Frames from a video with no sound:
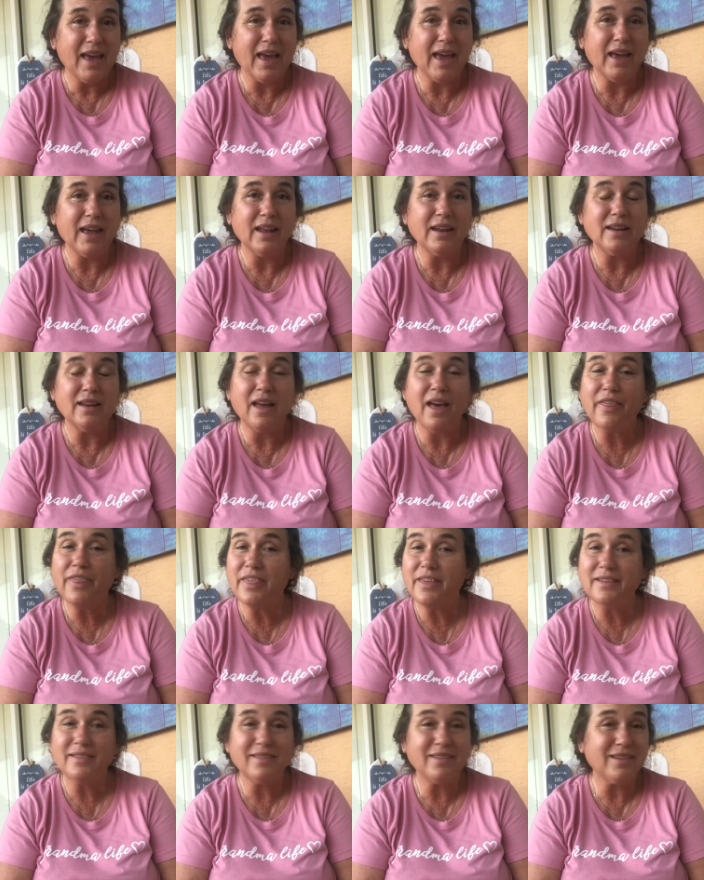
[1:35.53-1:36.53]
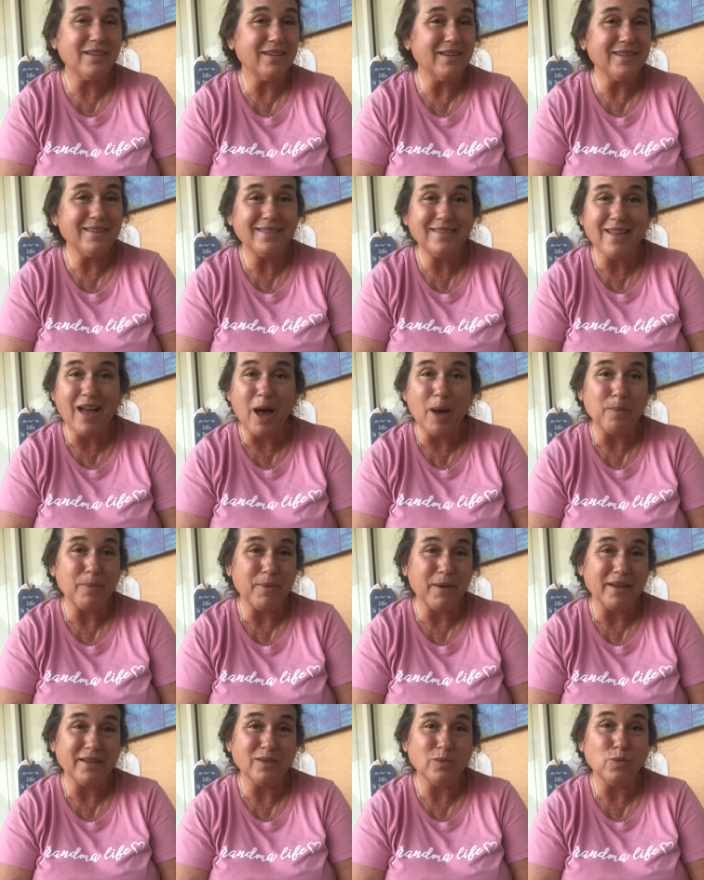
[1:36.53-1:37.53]
And nothing's going to stop
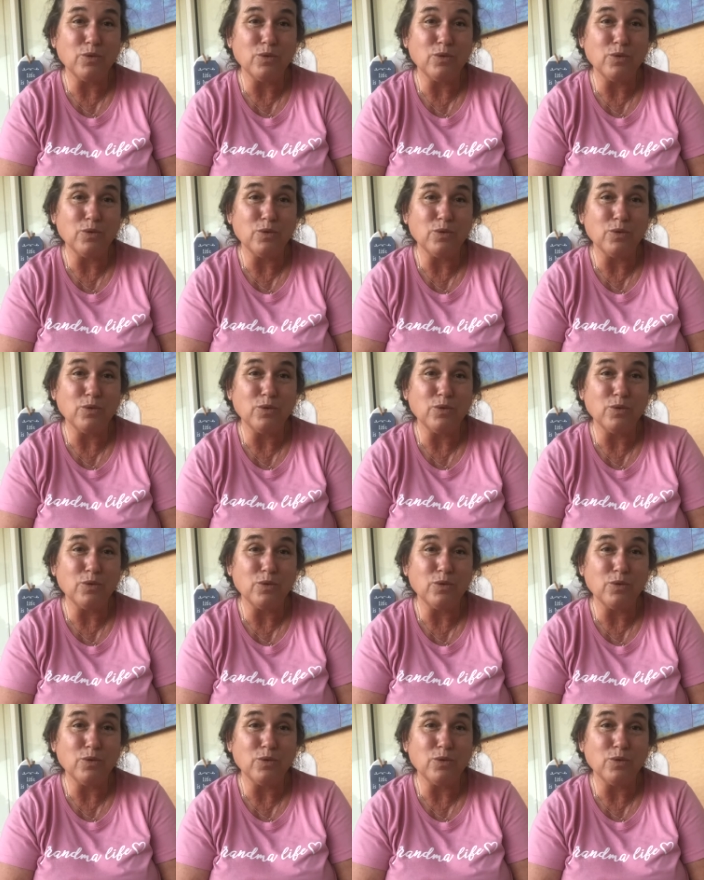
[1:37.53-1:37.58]
us.